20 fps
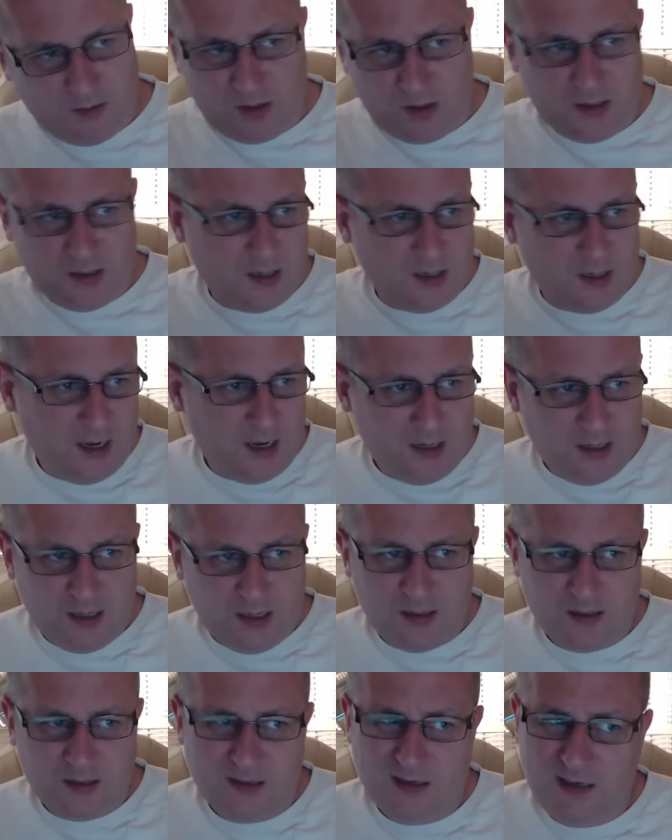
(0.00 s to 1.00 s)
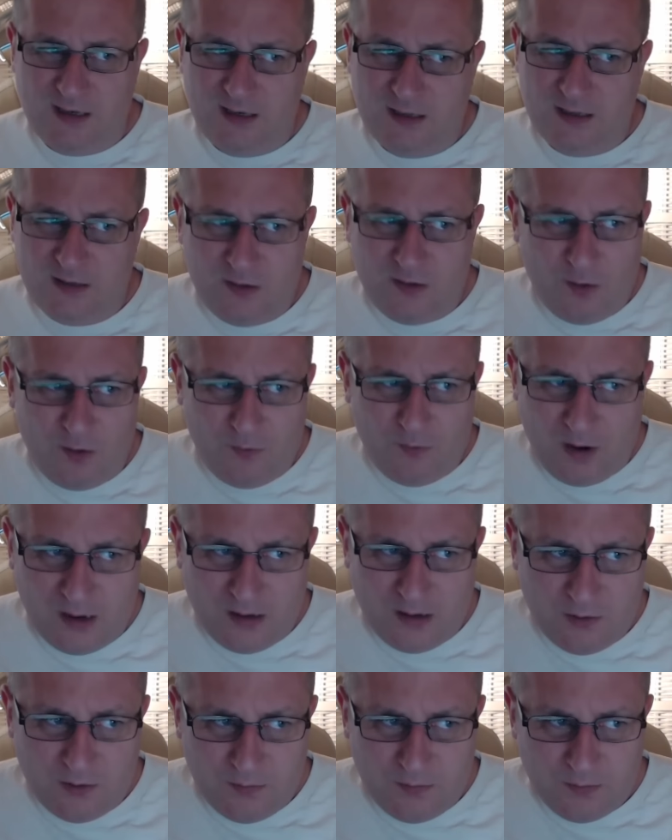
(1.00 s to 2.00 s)
with these Canadians. It's not
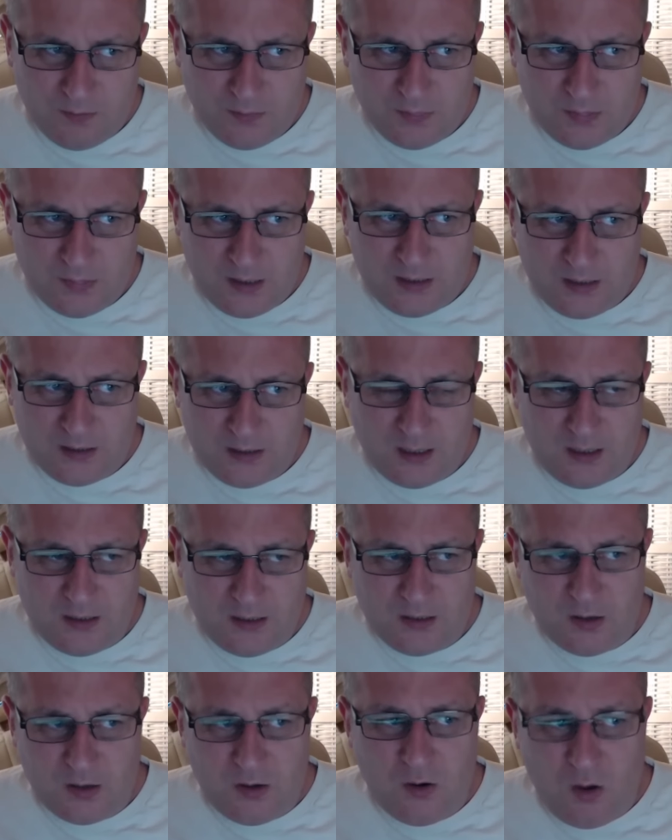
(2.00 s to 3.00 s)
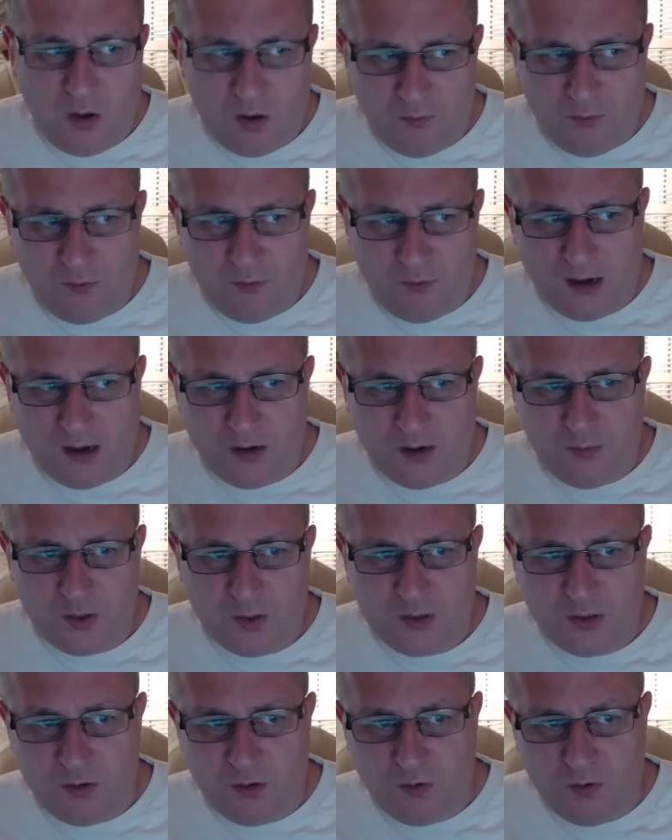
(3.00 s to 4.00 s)
random. These things are not random
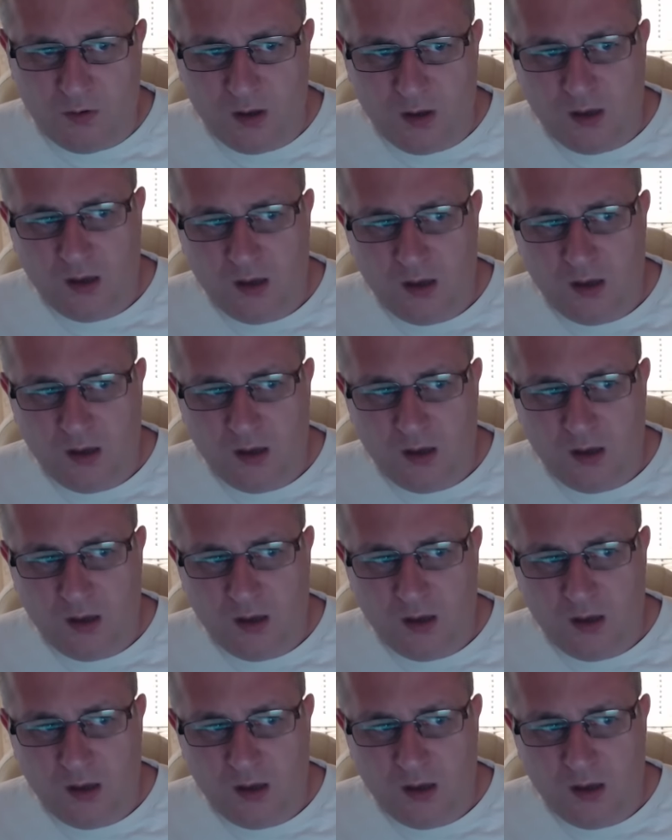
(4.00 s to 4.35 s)
at all.